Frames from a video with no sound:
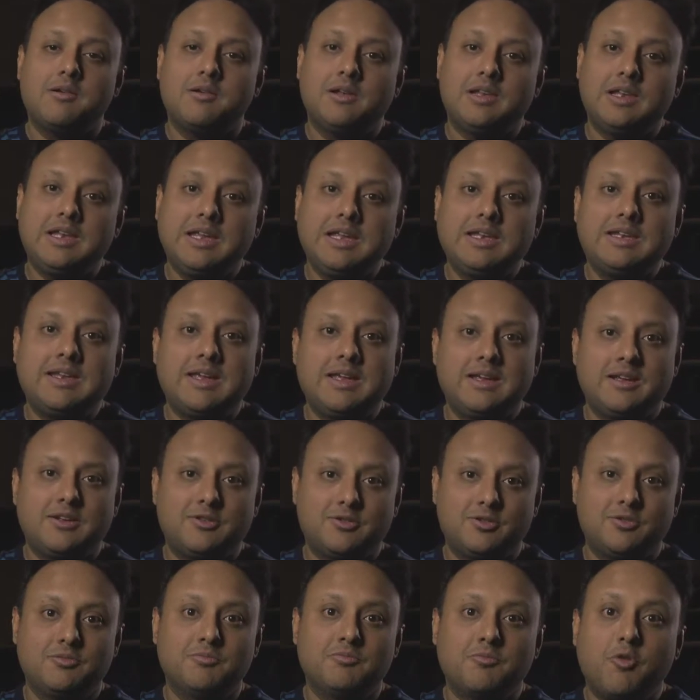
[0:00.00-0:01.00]
leading
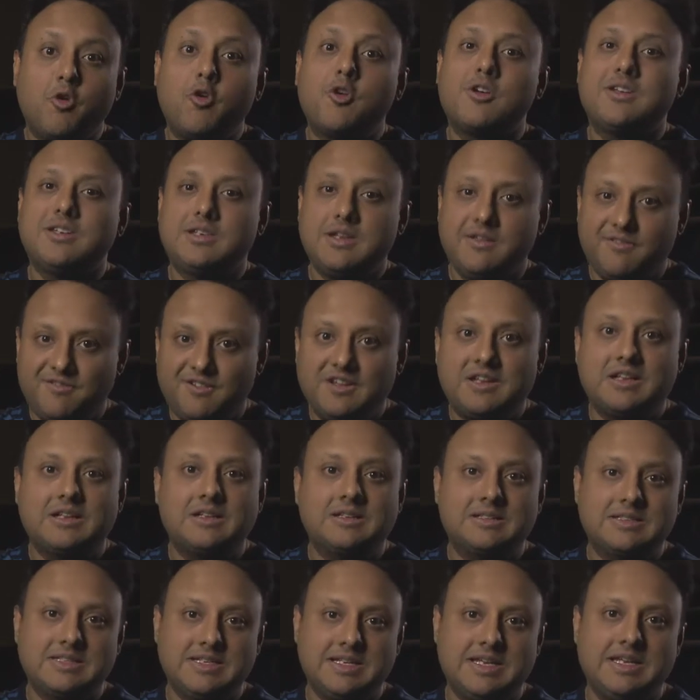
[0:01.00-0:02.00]
to more
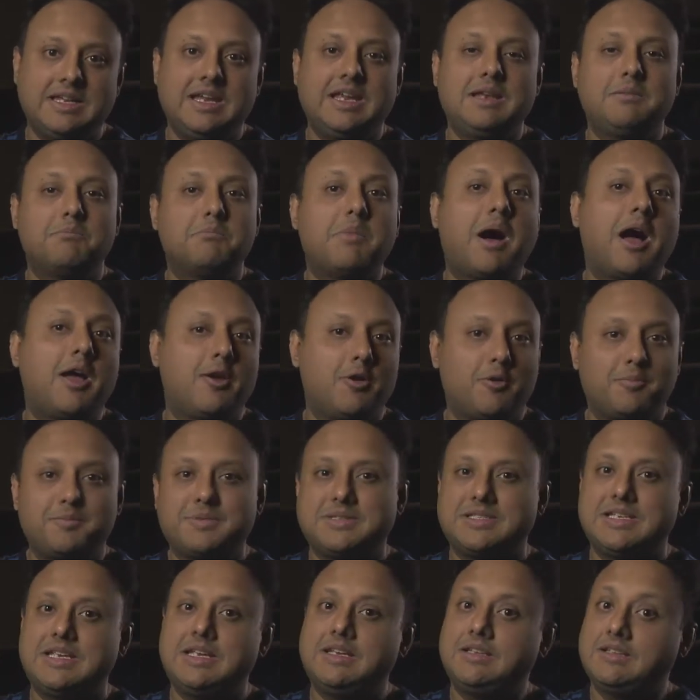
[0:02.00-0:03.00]
difficulty in
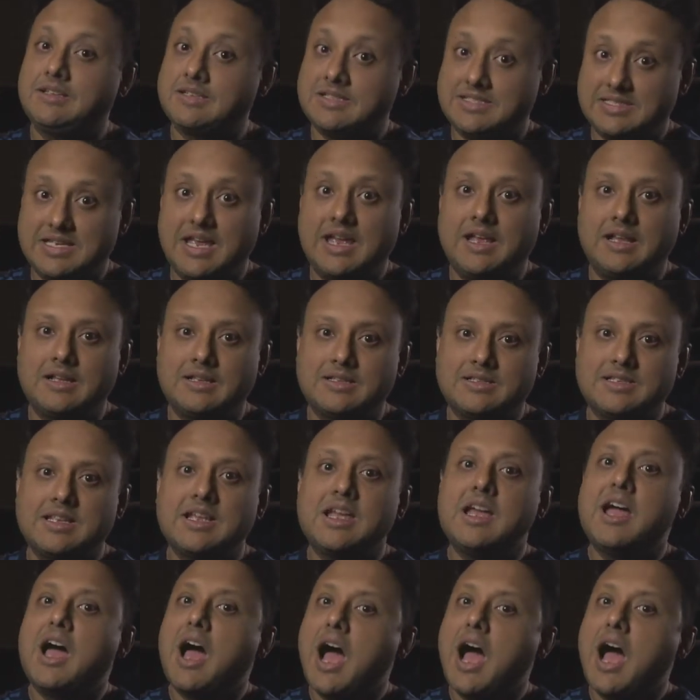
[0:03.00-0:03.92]
biopsying the cells.